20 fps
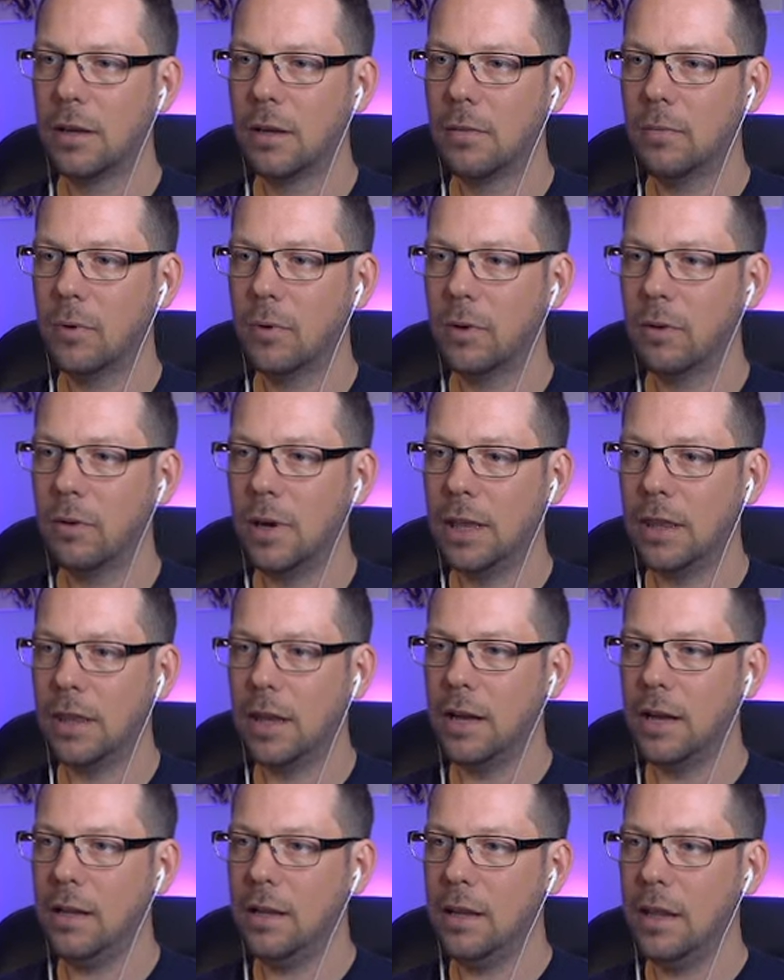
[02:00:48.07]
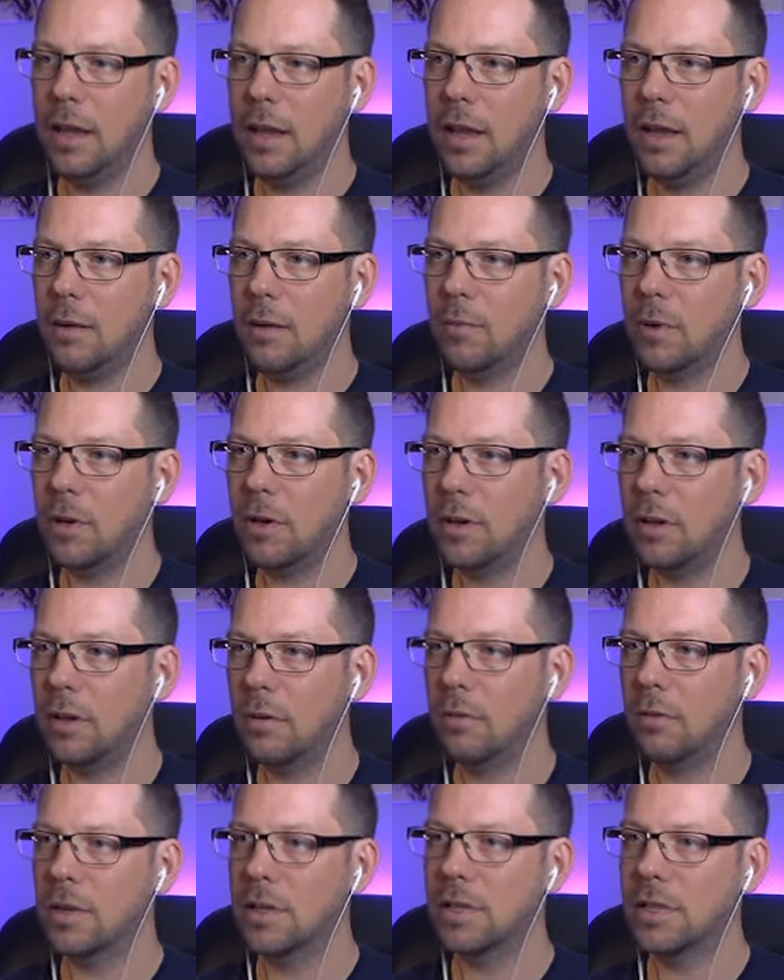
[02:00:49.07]
And we're going to add that in there, and we're going to
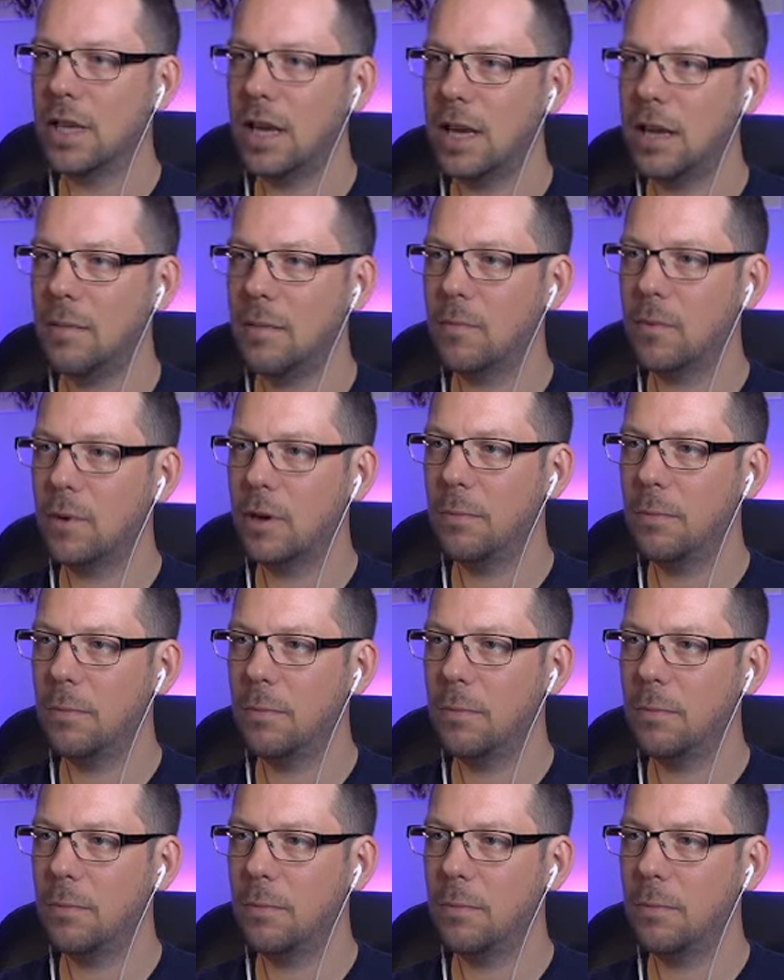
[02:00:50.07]
do the same,